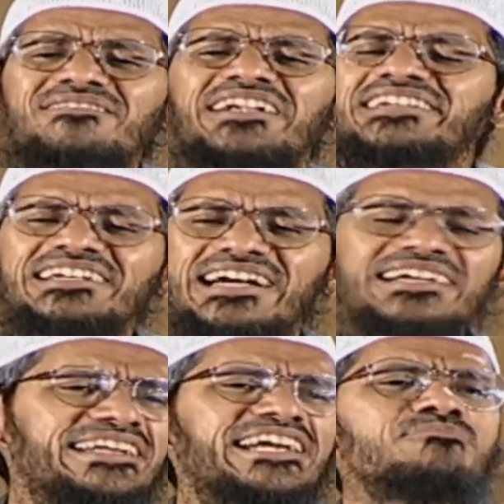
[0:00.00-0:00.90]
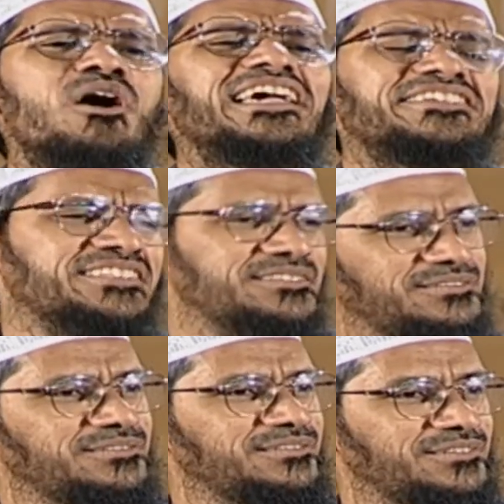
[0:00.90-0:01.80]
Western country, it is modest.
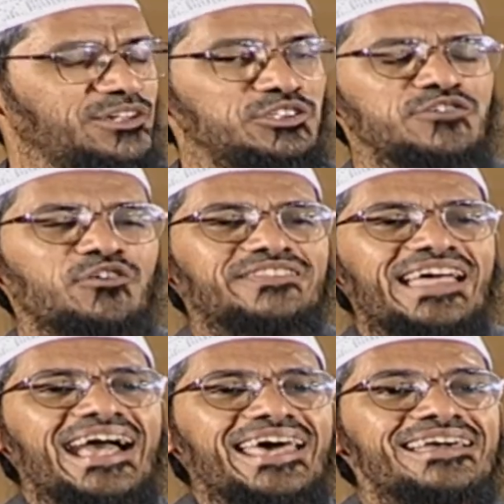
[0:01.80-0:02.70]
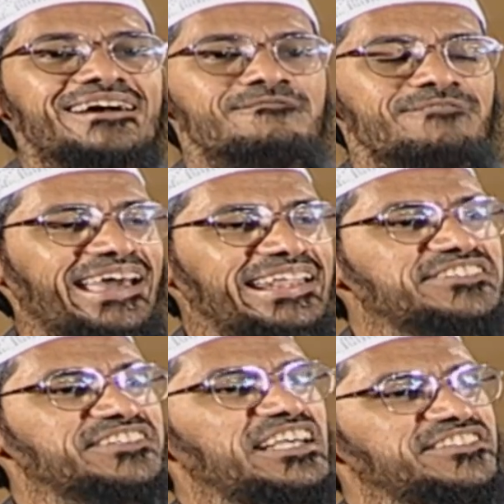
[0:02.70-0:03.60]
So for there, wearing
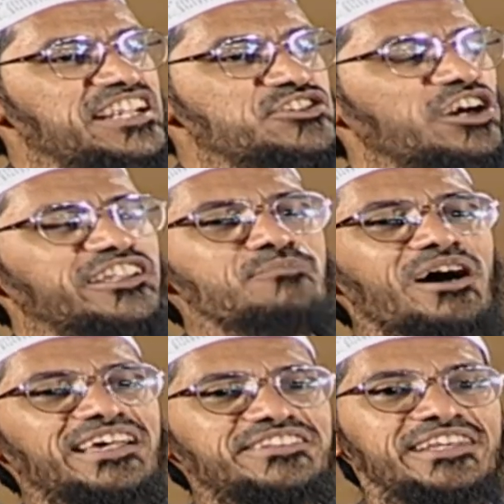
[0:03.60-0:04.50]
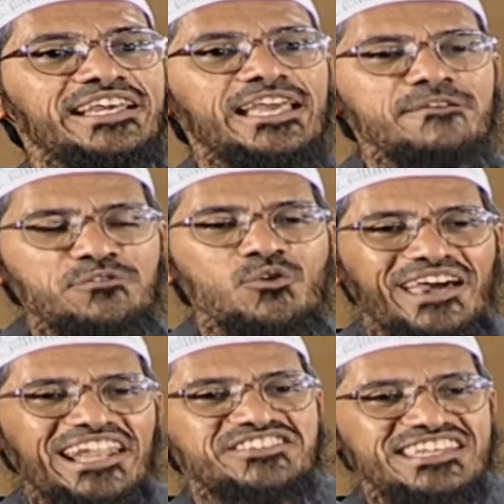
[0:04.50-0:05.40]
skirts and shorts is modest. If you
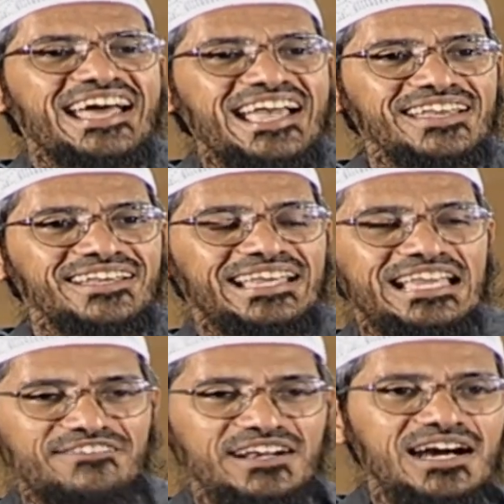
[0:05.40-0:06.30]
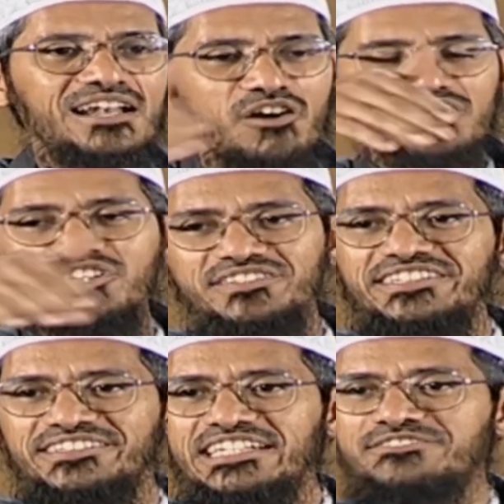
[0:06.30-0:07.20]
wear in Chennai, if a girl walks on
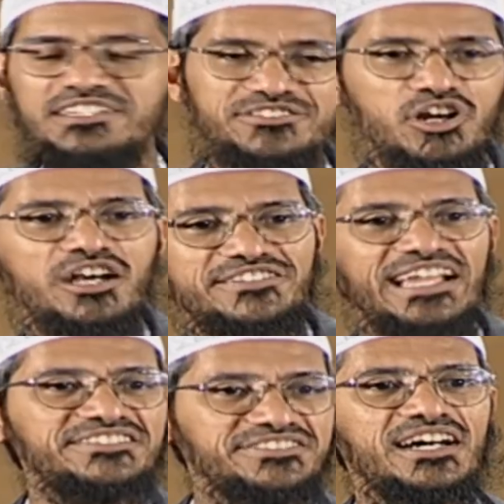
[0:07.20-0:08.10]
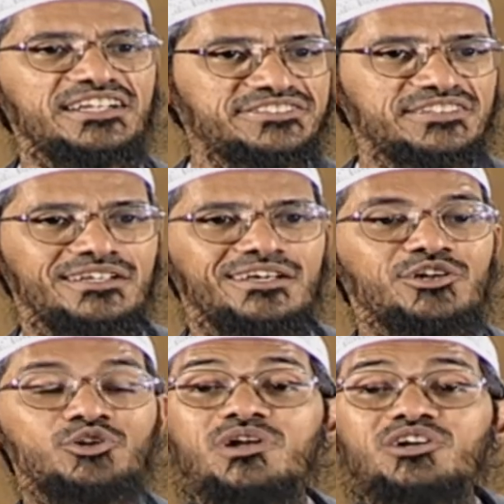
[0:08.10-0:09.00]
the streets with shorts and skirts,
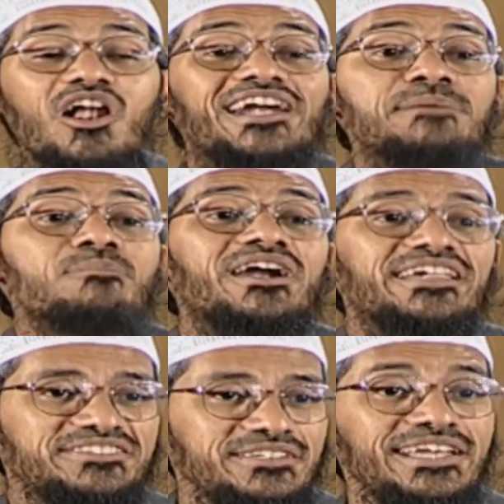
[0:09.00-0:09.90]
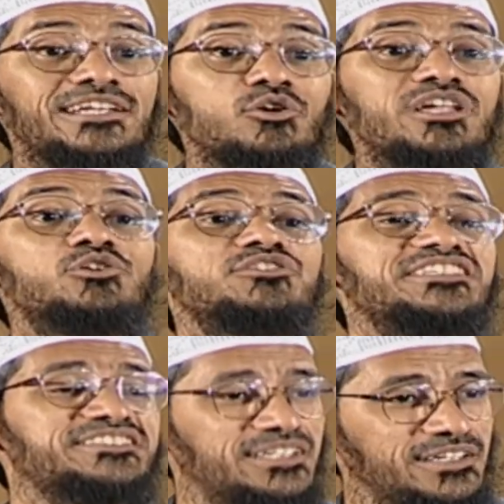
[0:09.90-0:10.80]
you will call it immodest, including you,
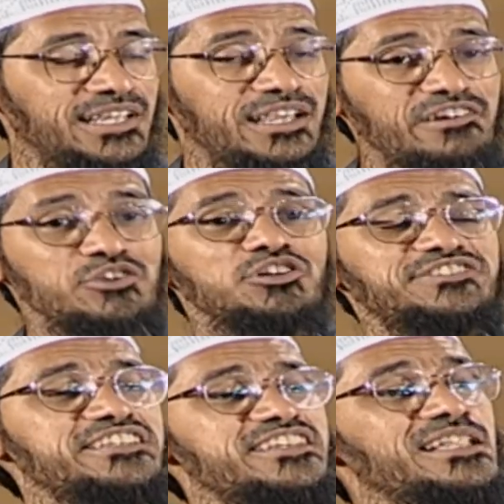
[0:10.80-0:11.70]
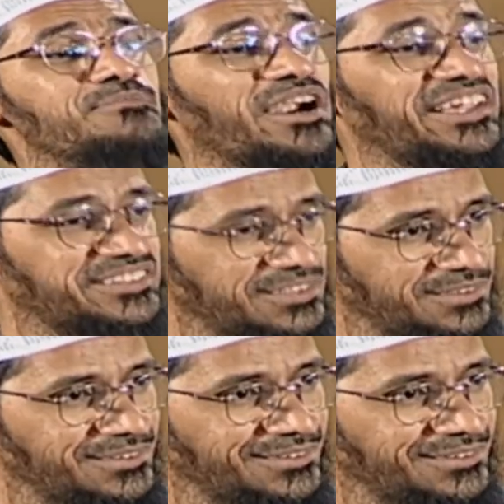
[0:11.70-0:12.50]
sister. Even you say she is immodest.